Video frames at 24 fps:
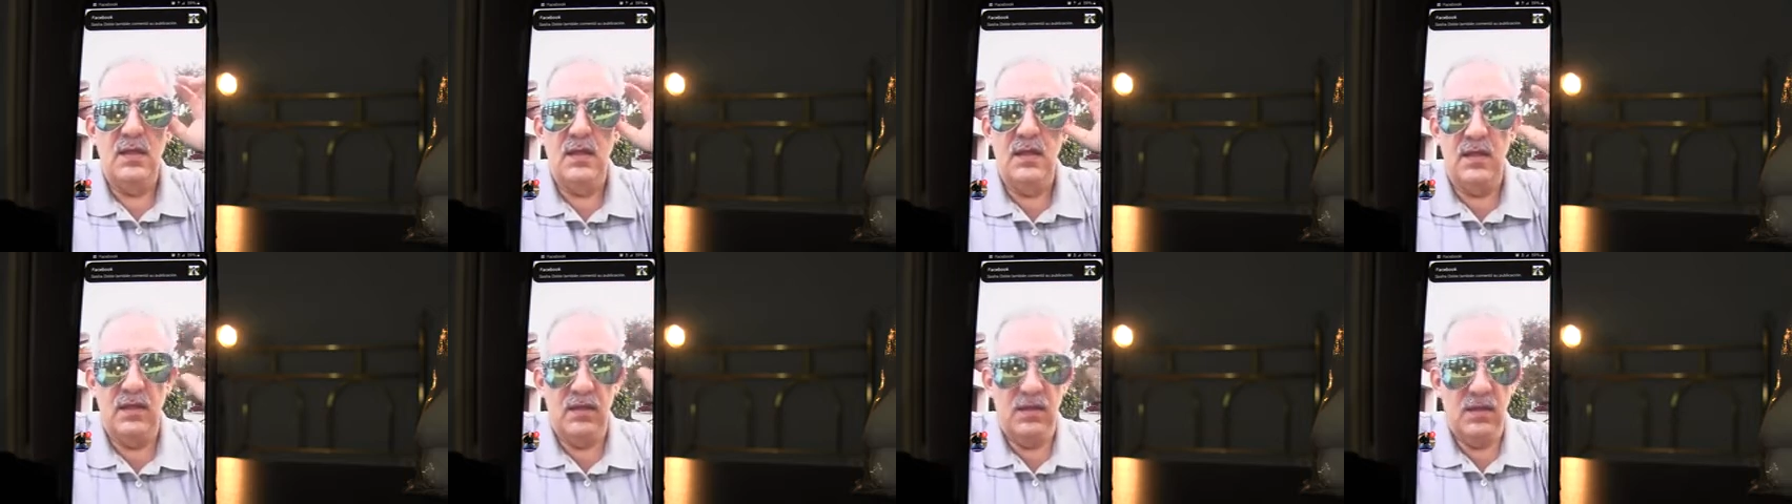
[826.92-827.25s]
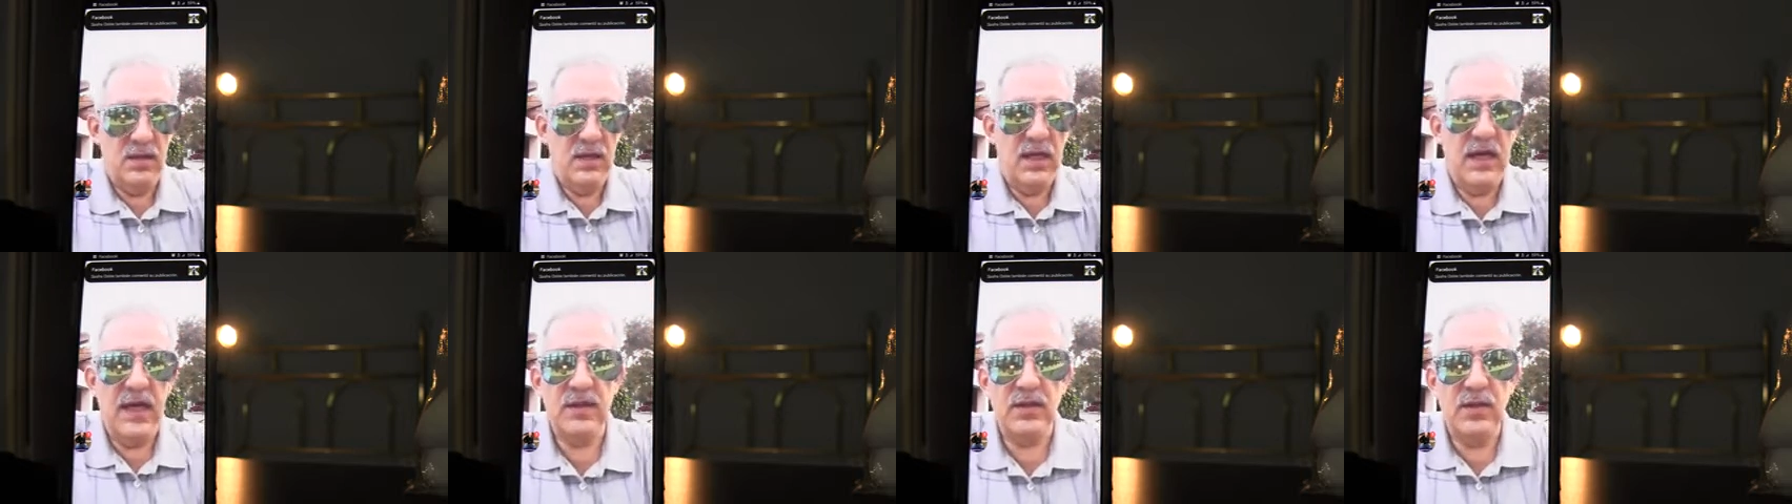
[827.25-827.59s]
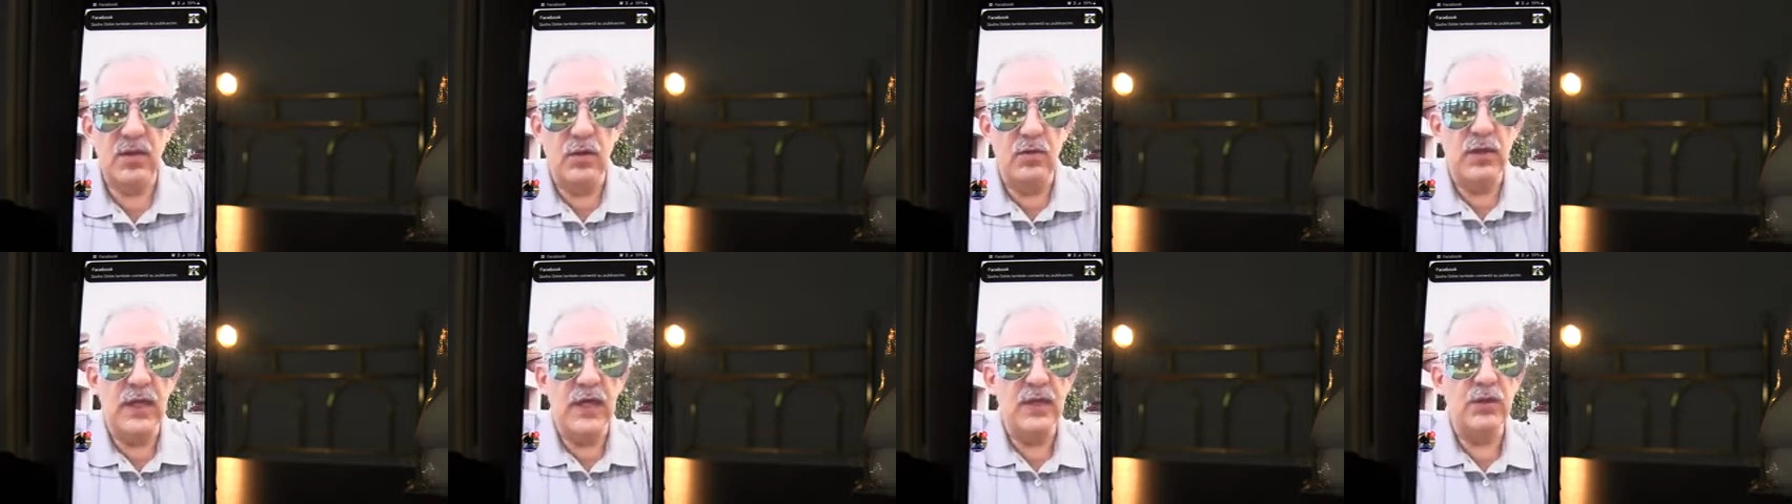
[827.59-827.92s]
not
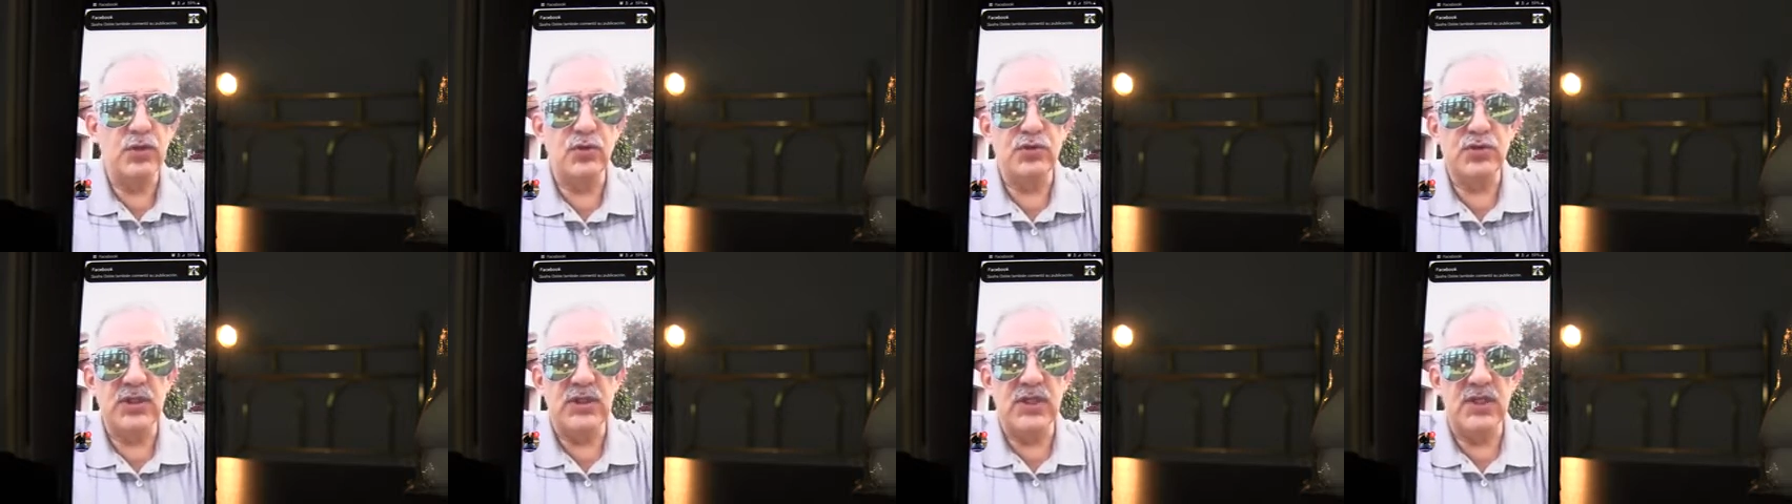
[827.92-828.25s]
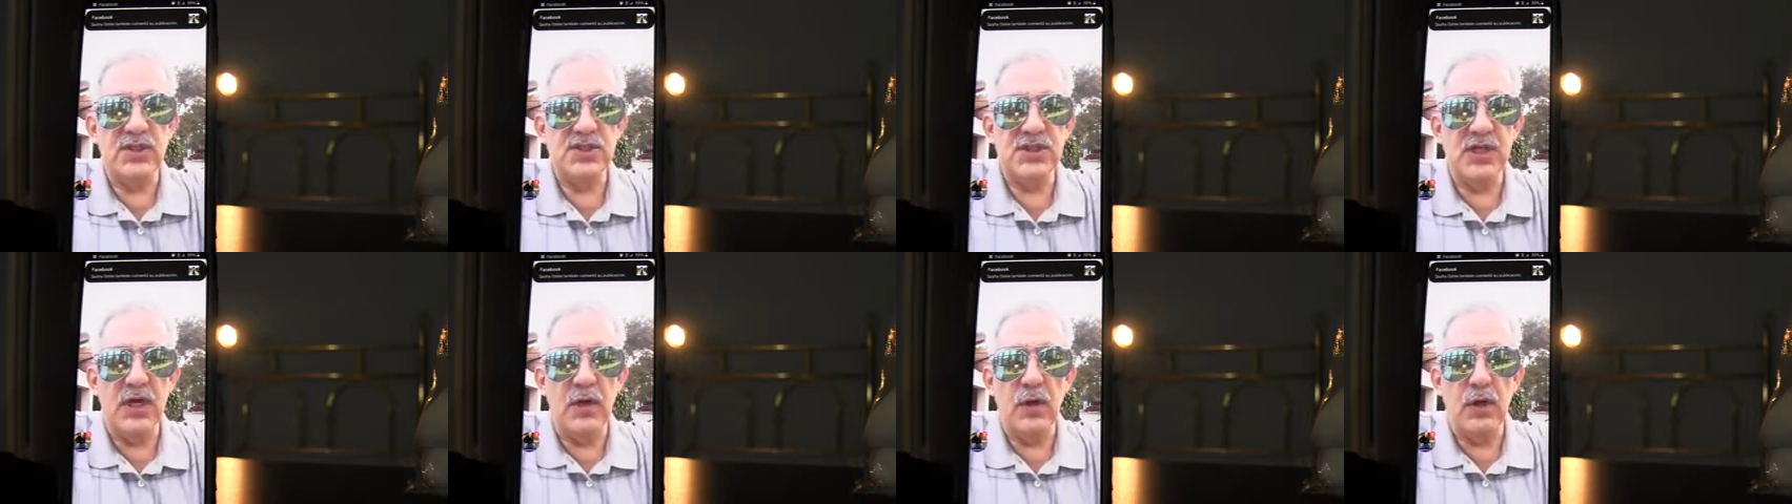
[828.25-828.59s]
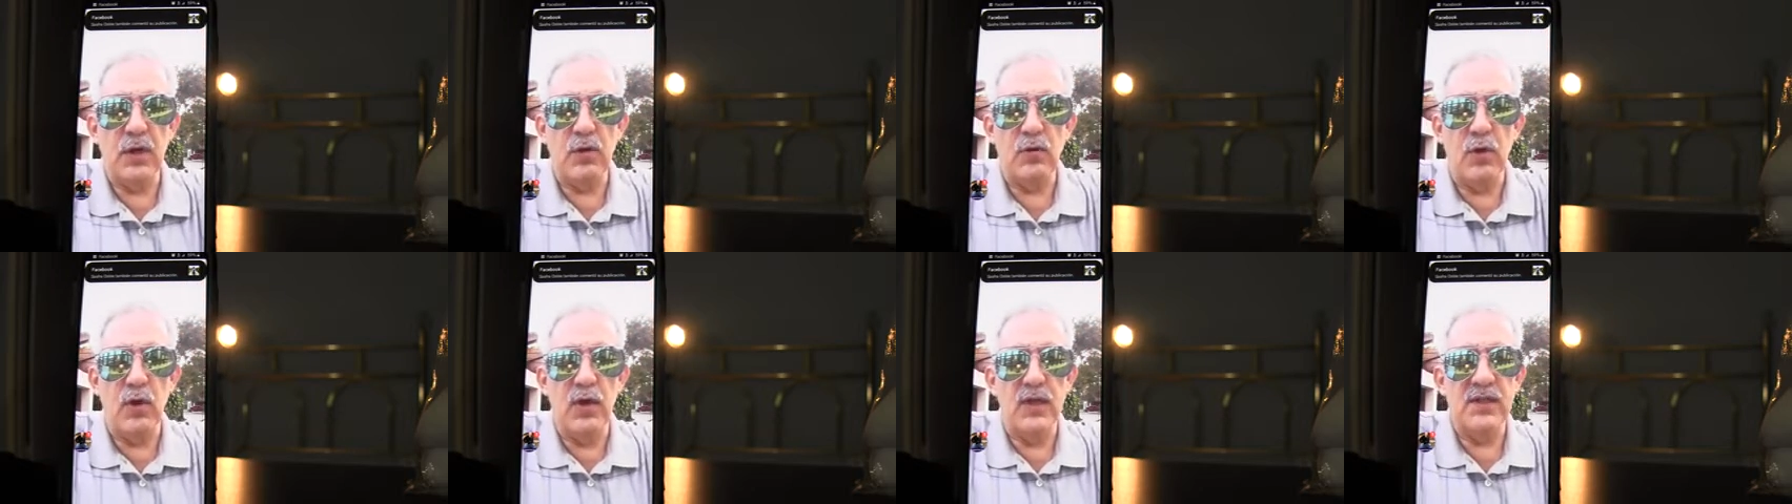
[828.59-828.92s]
not using the shower
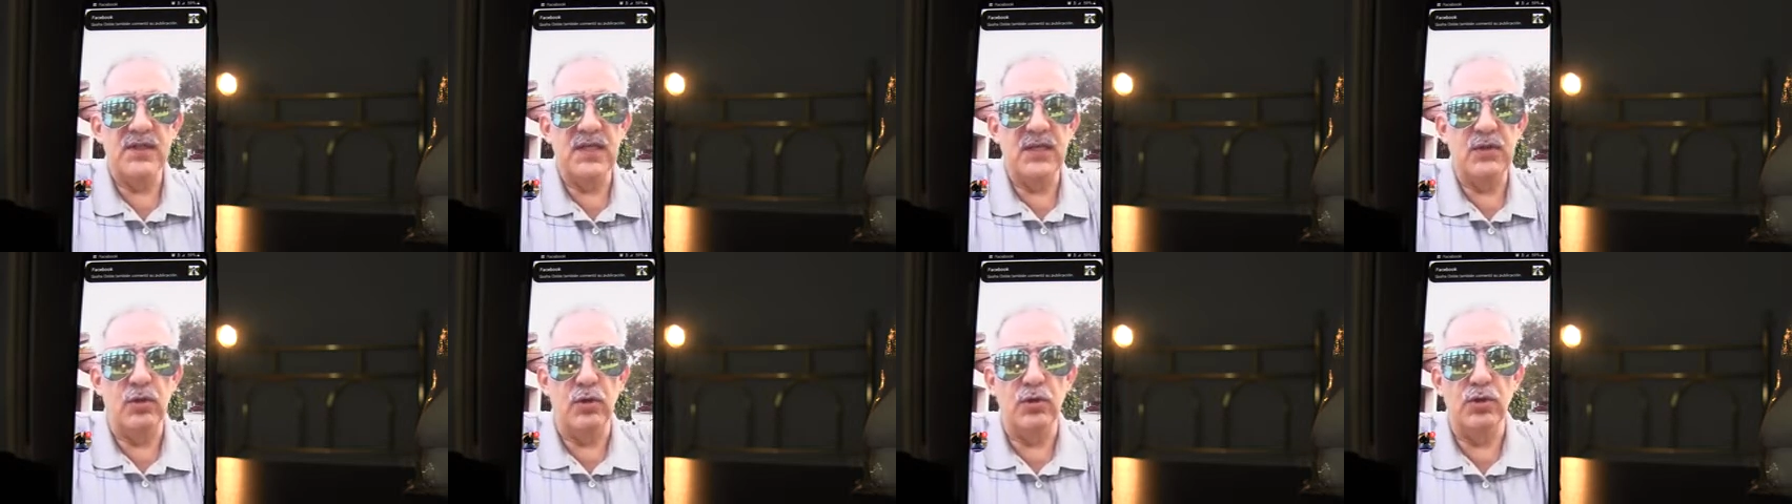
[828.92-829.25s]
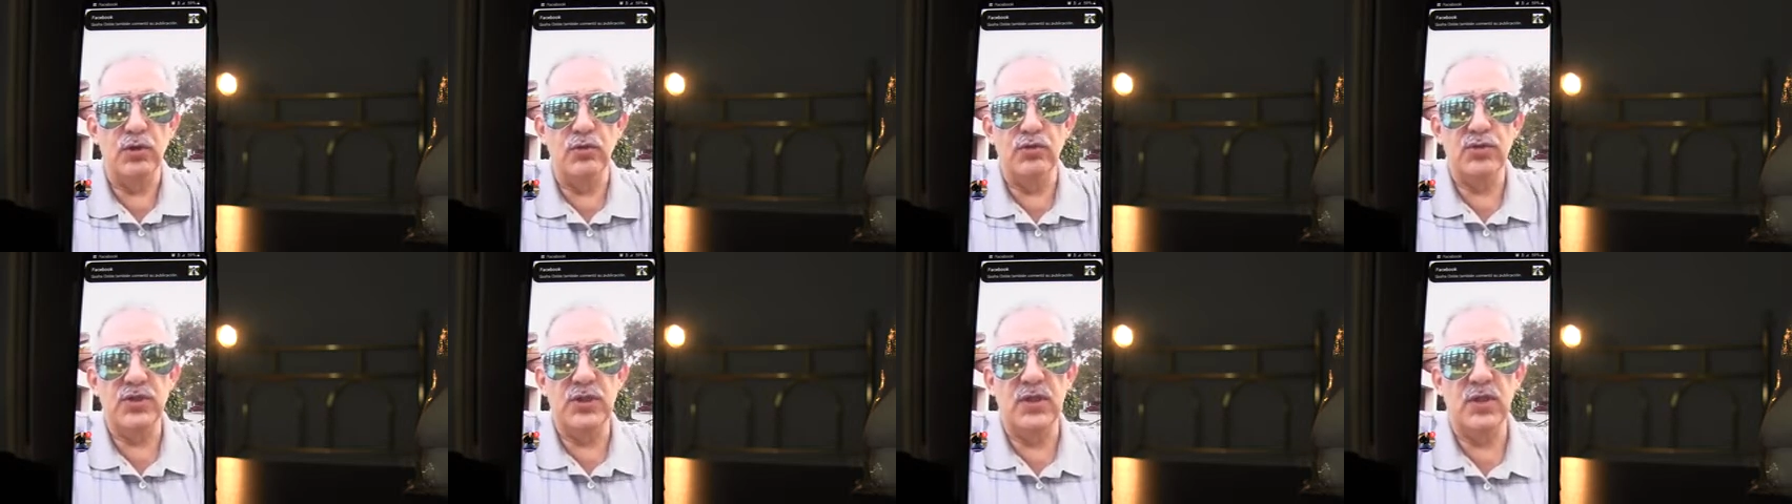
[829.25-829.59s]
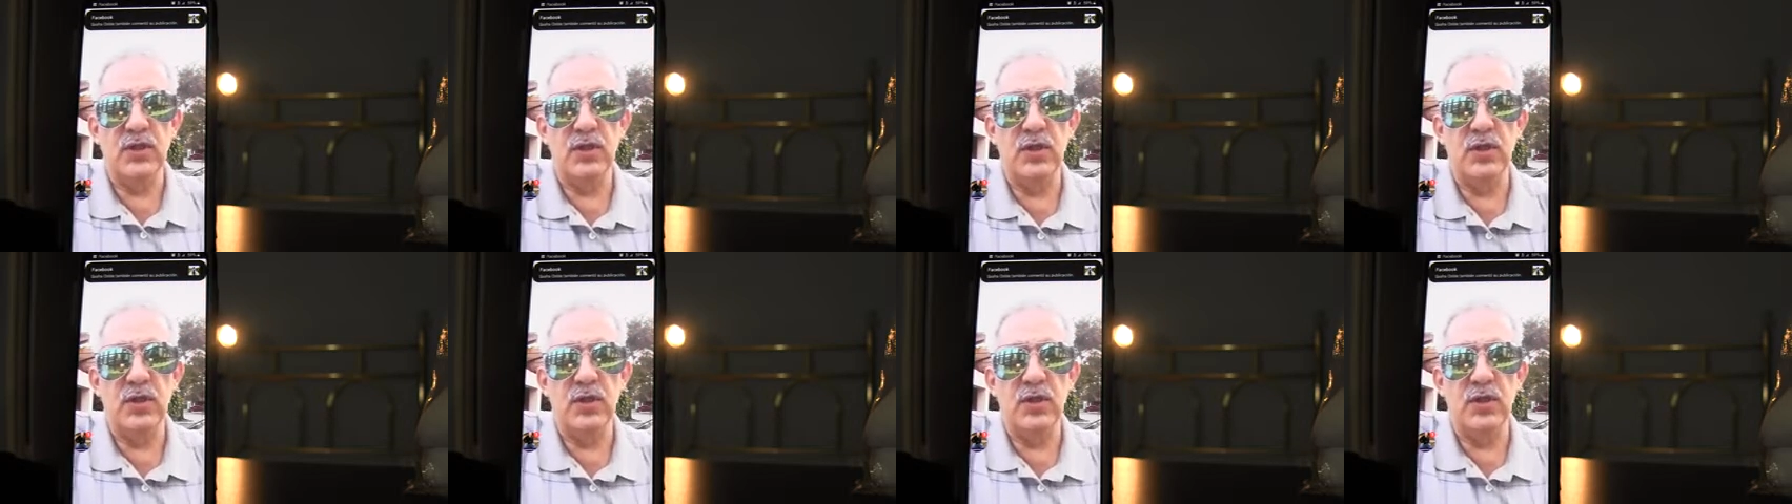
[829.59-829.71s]
quarantine or using the Ice